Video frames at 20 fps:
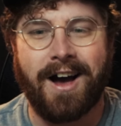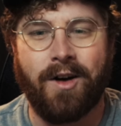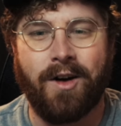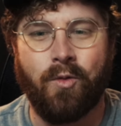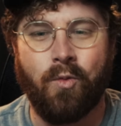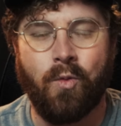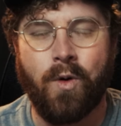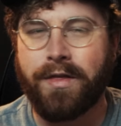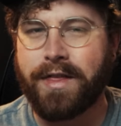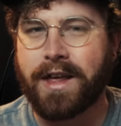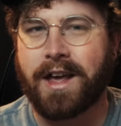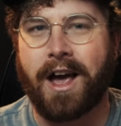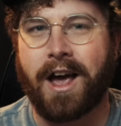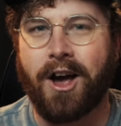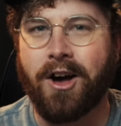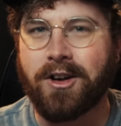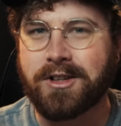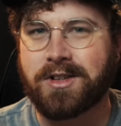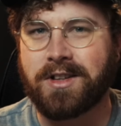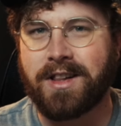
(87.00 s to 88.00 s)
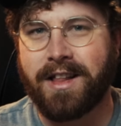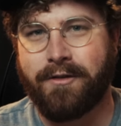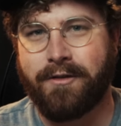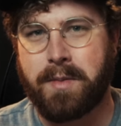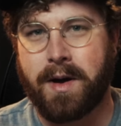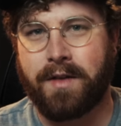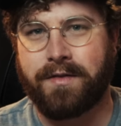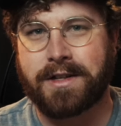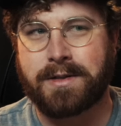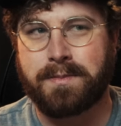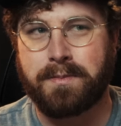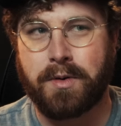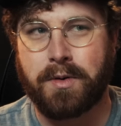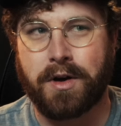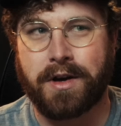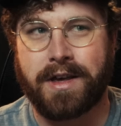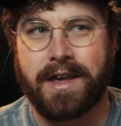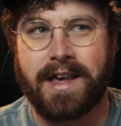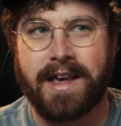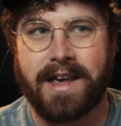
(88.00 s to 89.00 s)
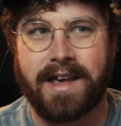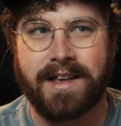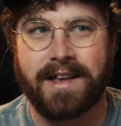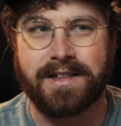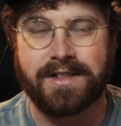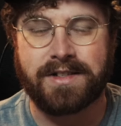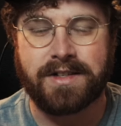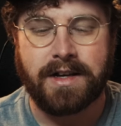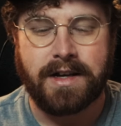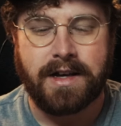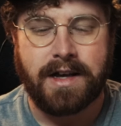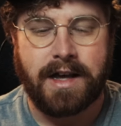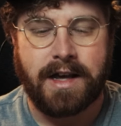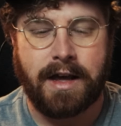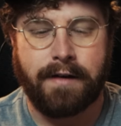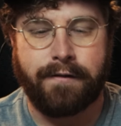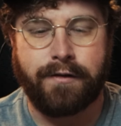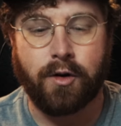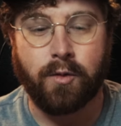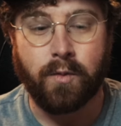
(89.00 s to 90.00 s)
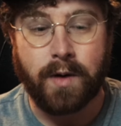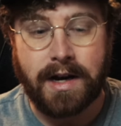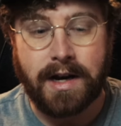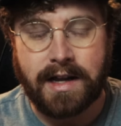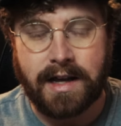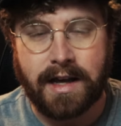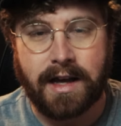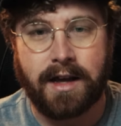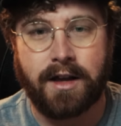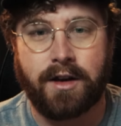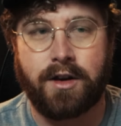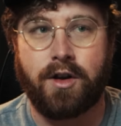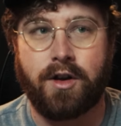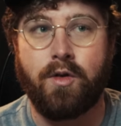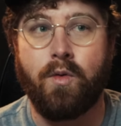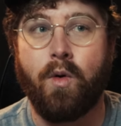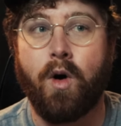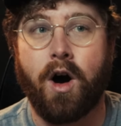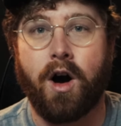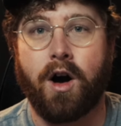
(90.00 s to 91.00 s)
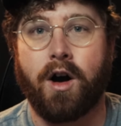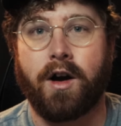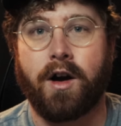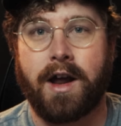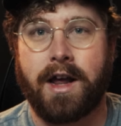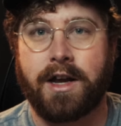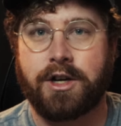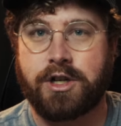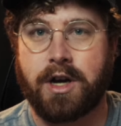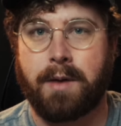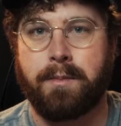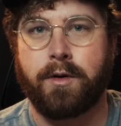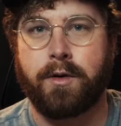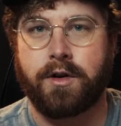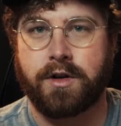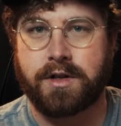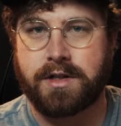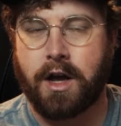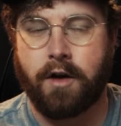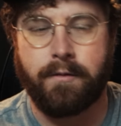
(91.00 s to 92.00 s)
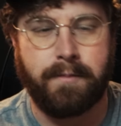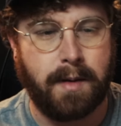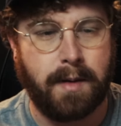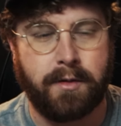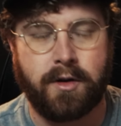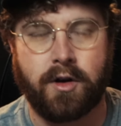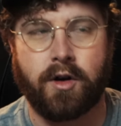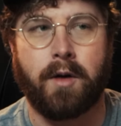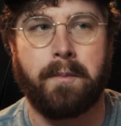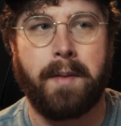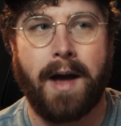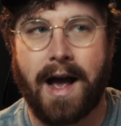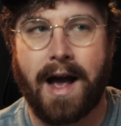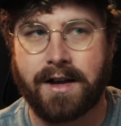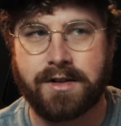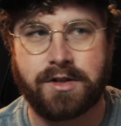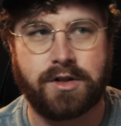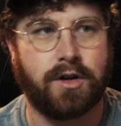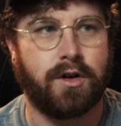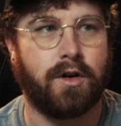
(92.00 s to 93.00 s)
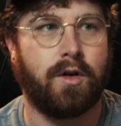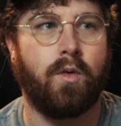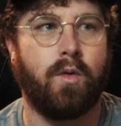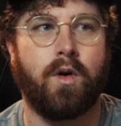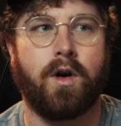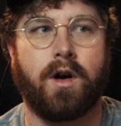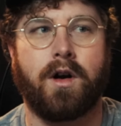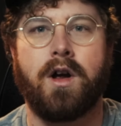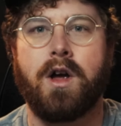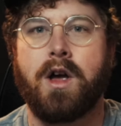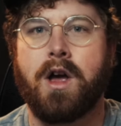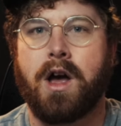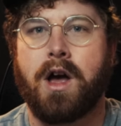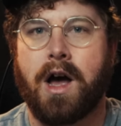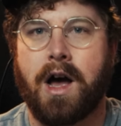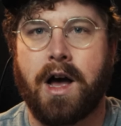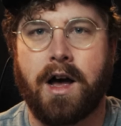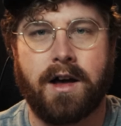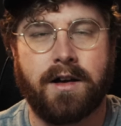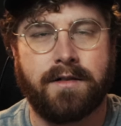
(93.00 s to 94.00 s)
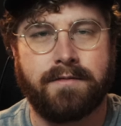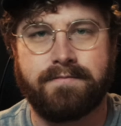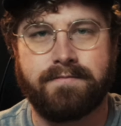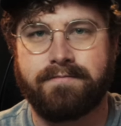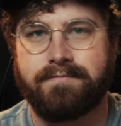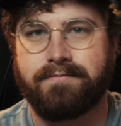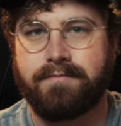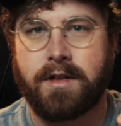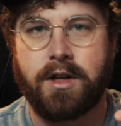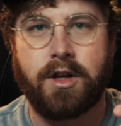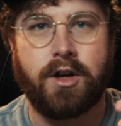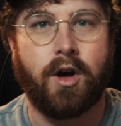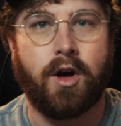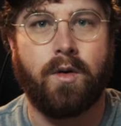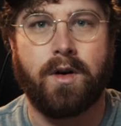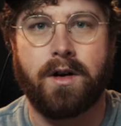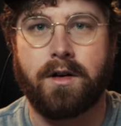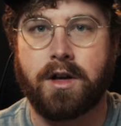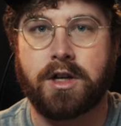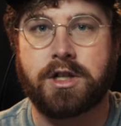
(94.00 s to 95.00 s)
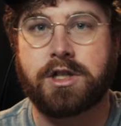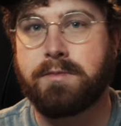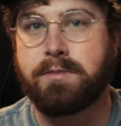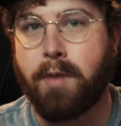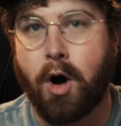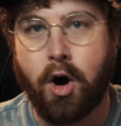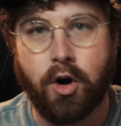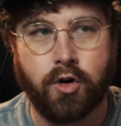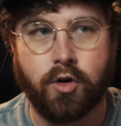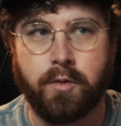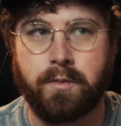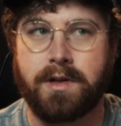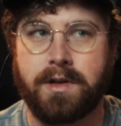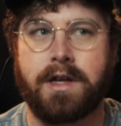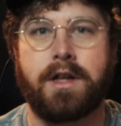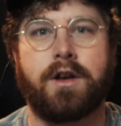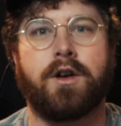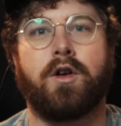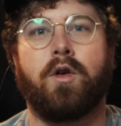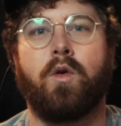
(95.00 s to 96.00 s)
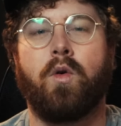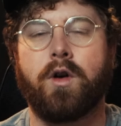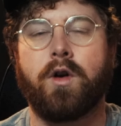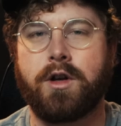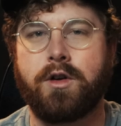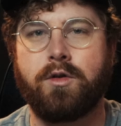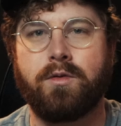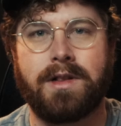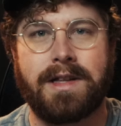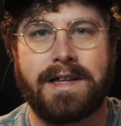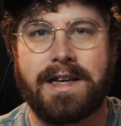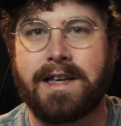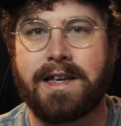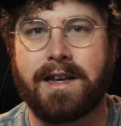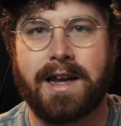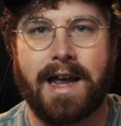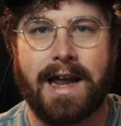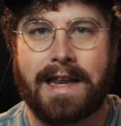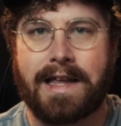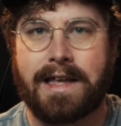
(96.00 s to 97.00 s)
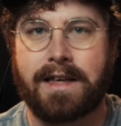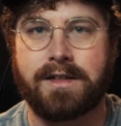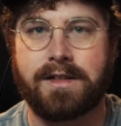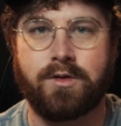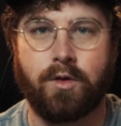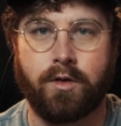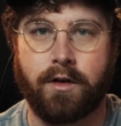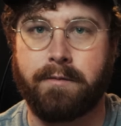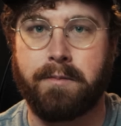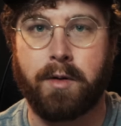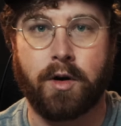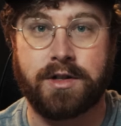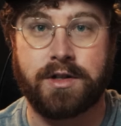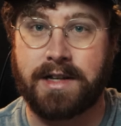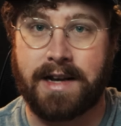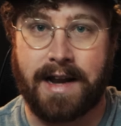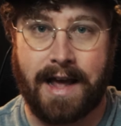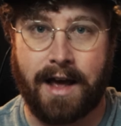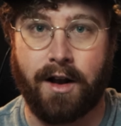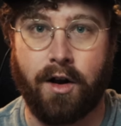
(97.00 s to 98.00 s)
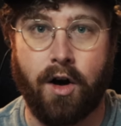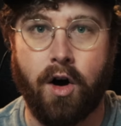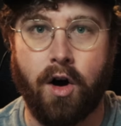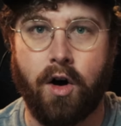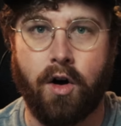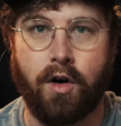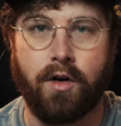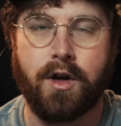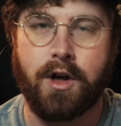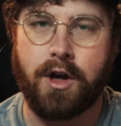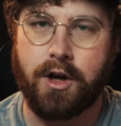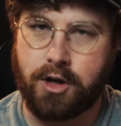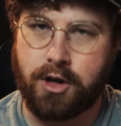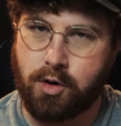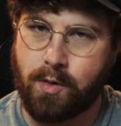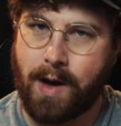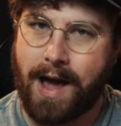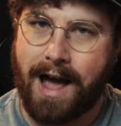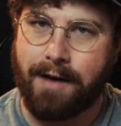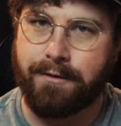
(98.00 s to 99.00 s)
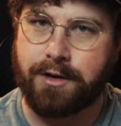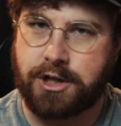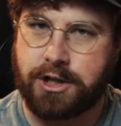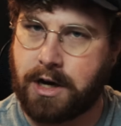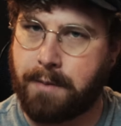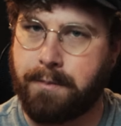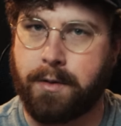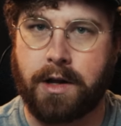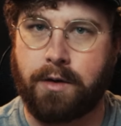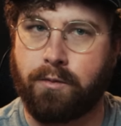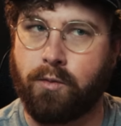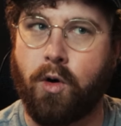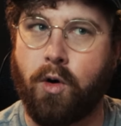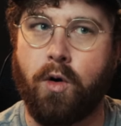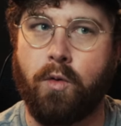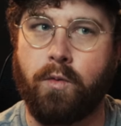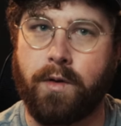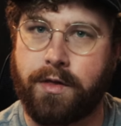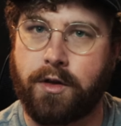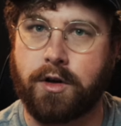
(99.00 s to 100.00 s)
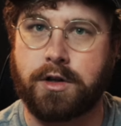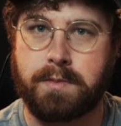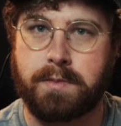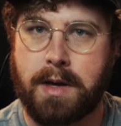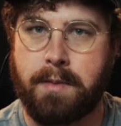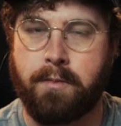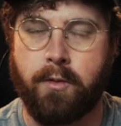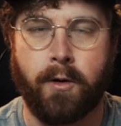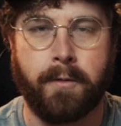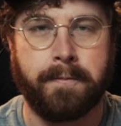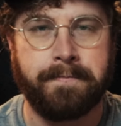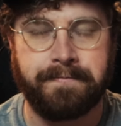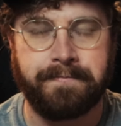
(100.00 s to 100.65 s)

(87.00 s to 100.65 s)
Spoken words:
One thing I also love about this book is if you're reading it and you are a shepherd yourself, maybe you're a pastor or a small group leader, or you lead any sort of person at all, you have a shepherding role with those people.